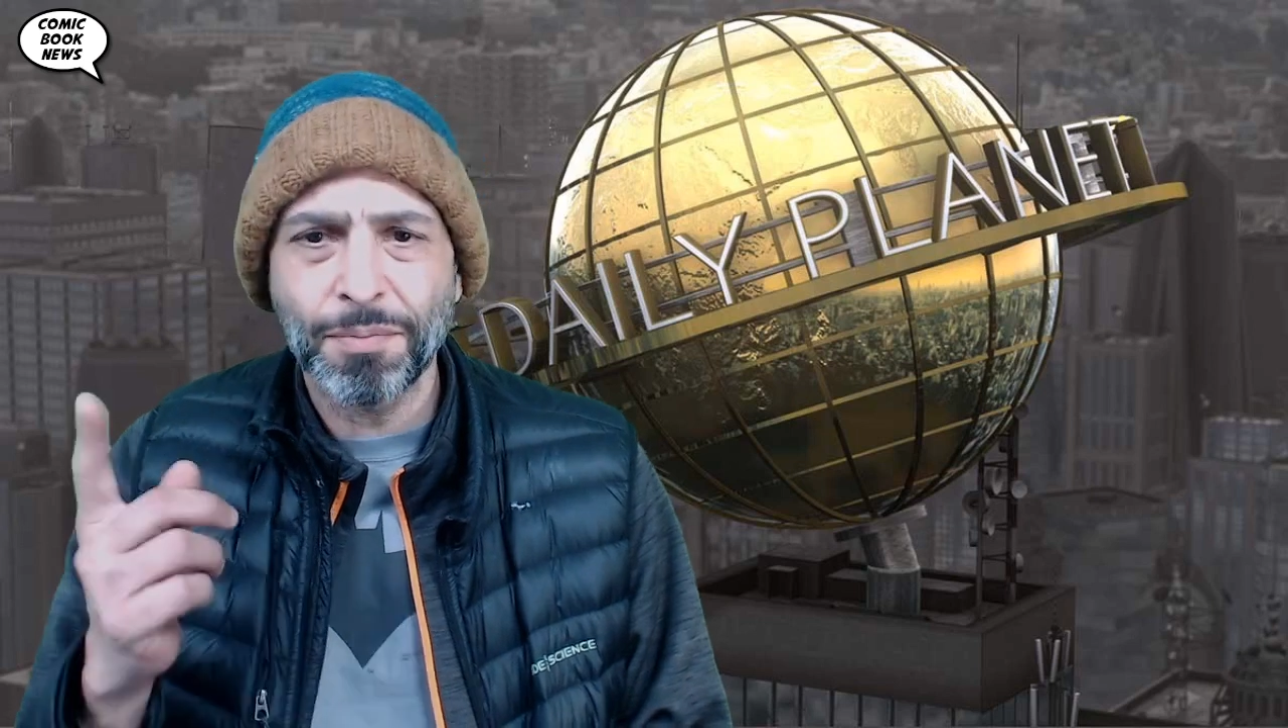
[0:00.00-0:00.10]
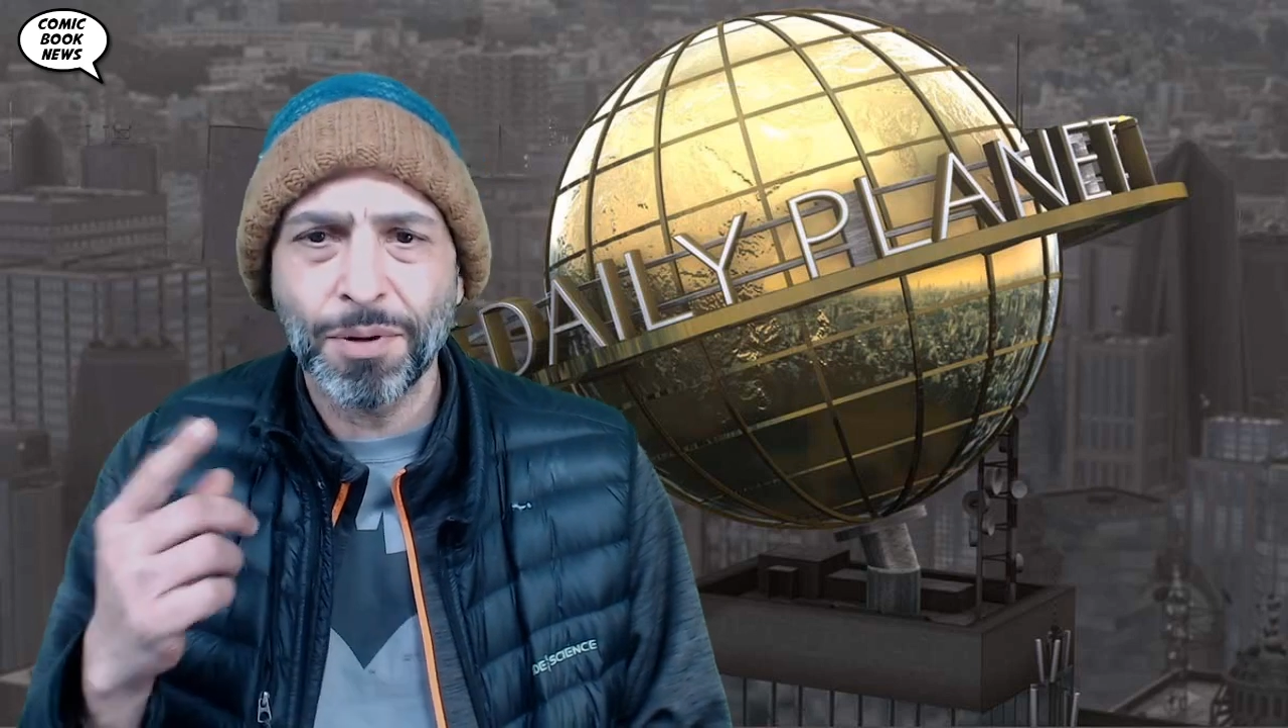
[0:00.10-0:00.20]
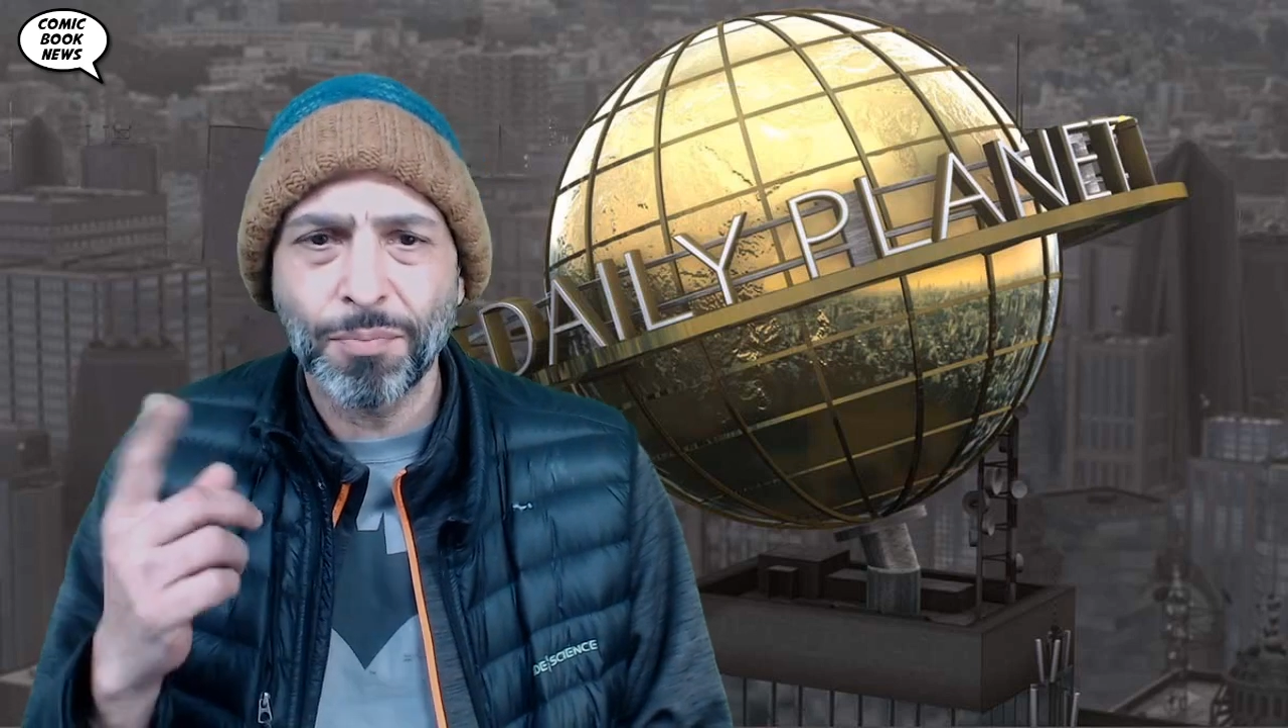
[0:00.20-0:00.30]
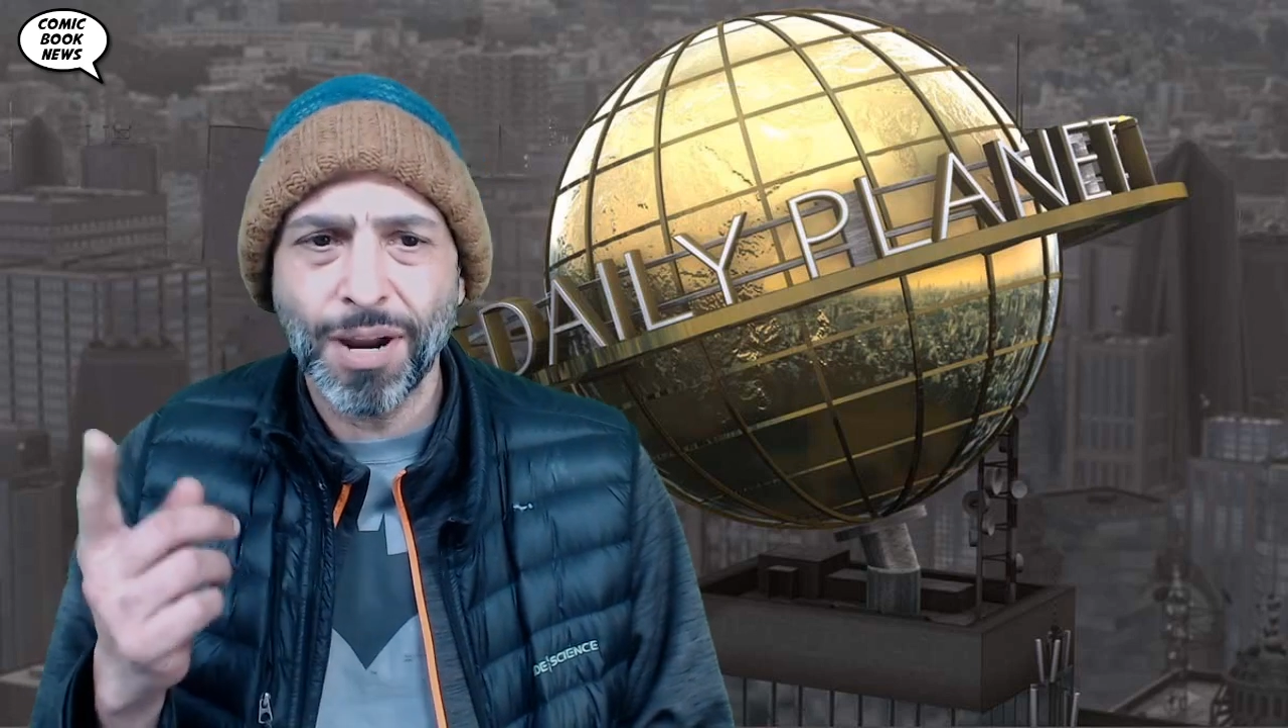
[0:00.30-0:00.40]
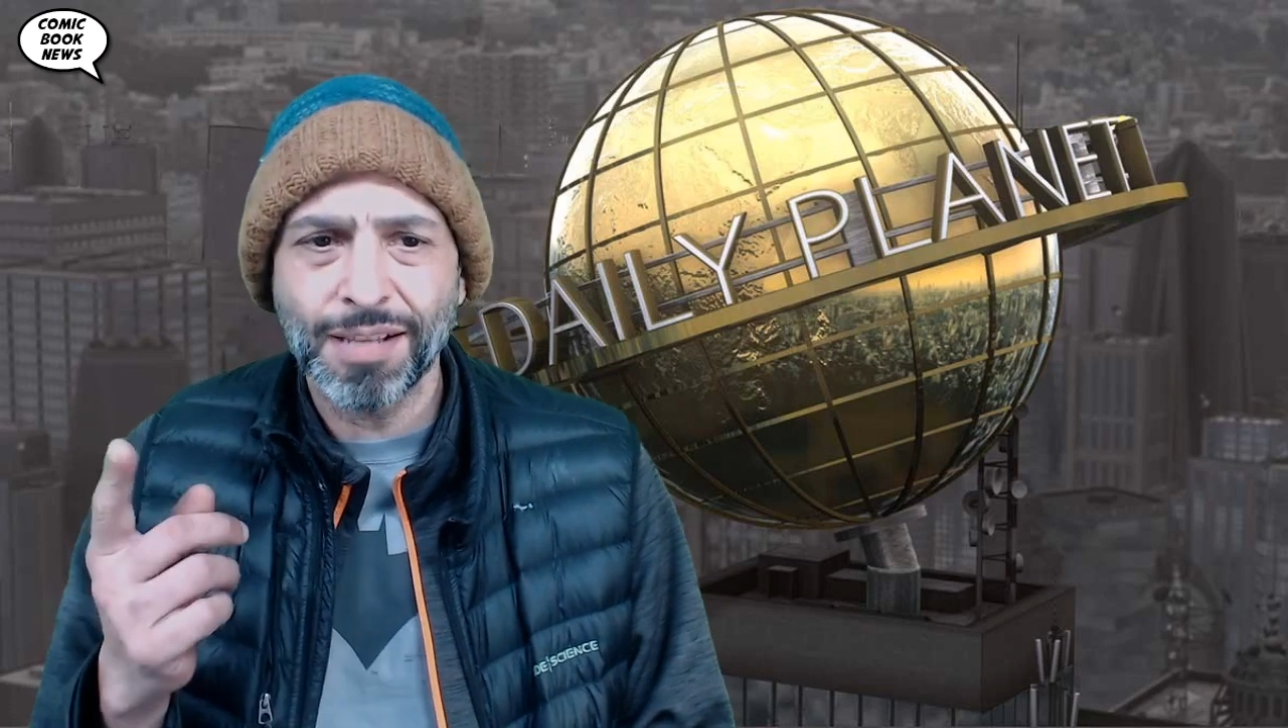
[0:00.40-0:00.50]

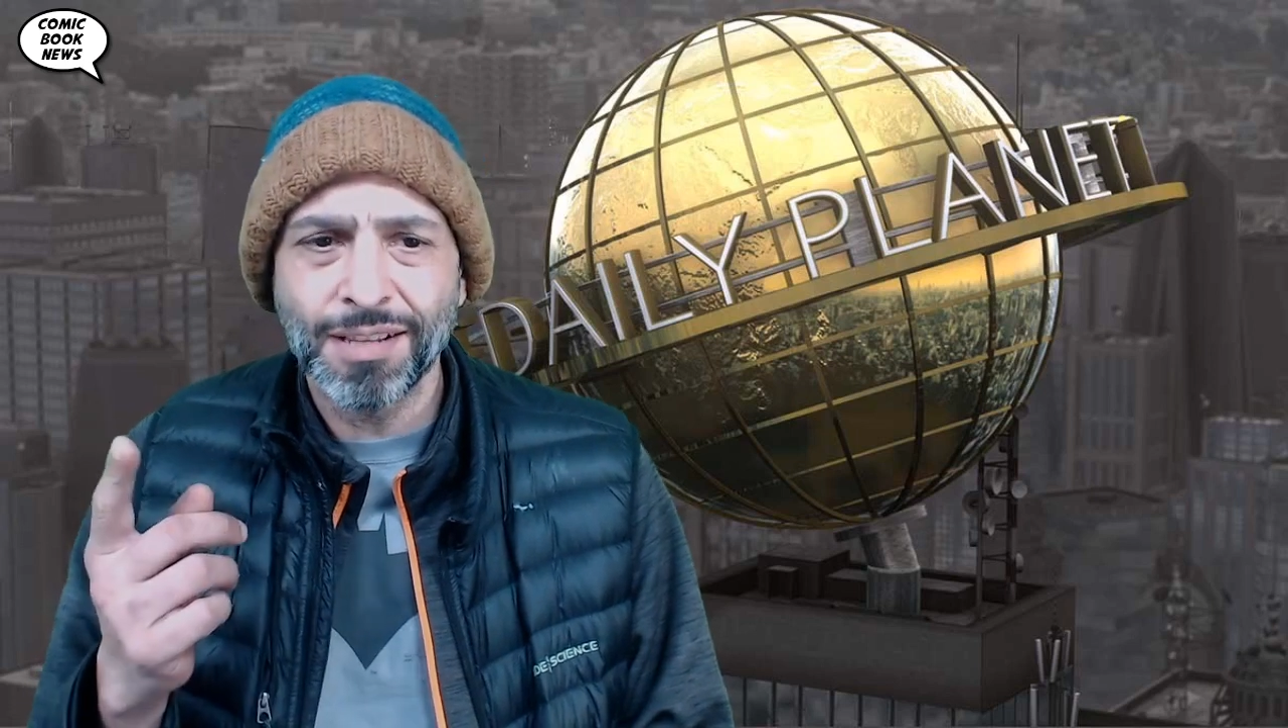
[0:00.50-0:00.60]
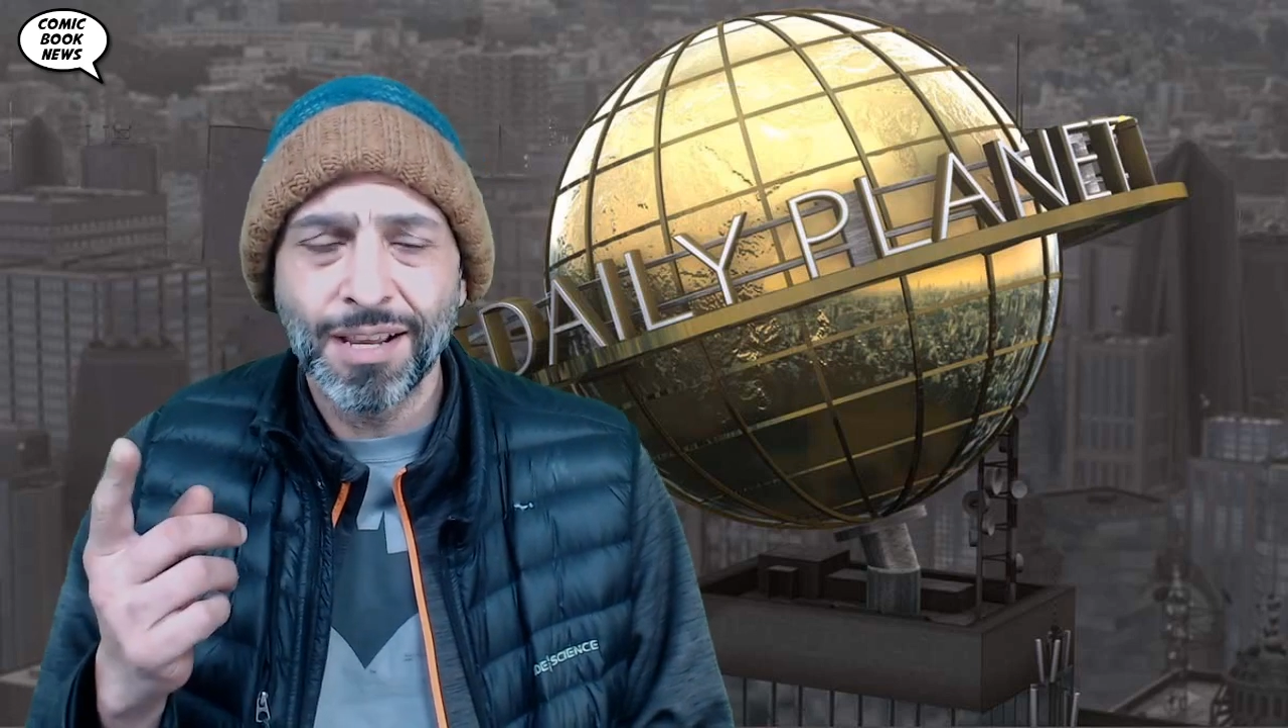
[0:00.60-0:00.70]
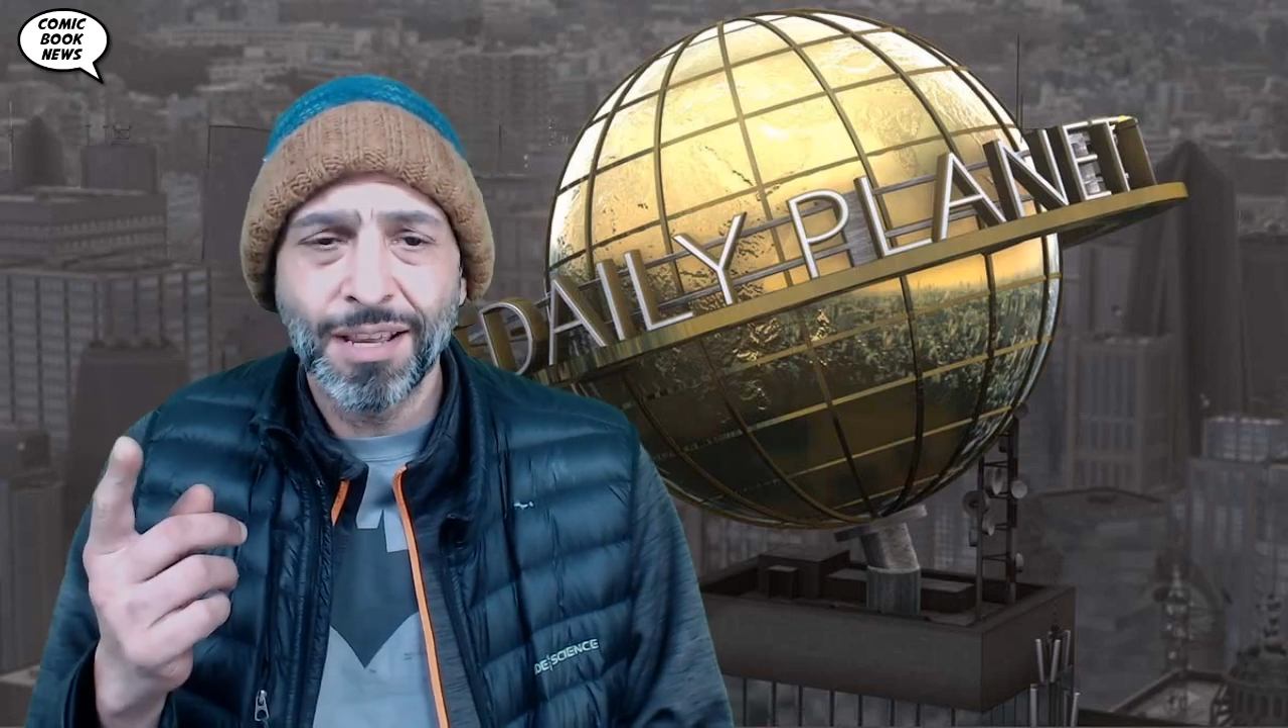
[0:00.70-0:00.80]
book press,